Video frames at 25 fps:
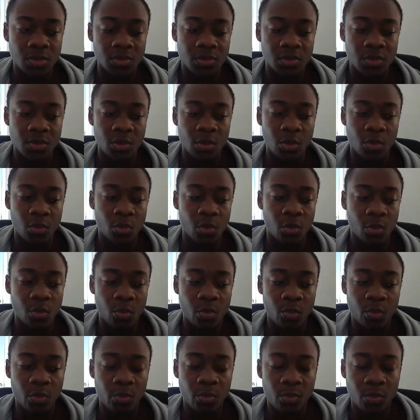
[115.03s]
to
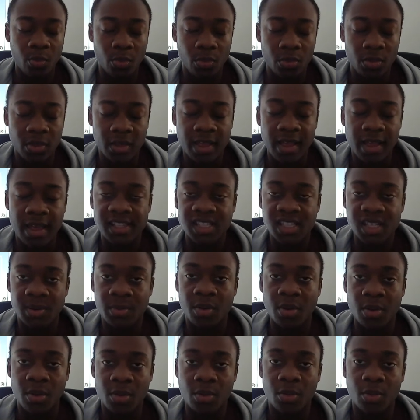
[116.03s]
the
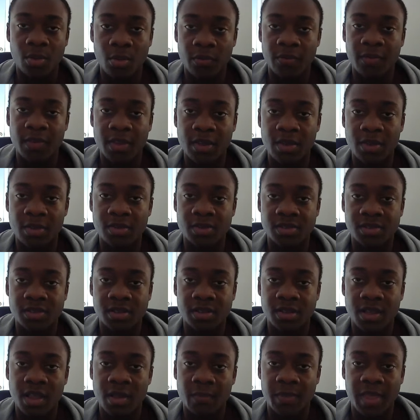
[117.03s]
customer
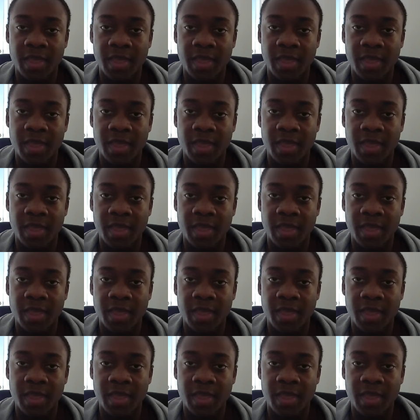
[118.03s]
reviews.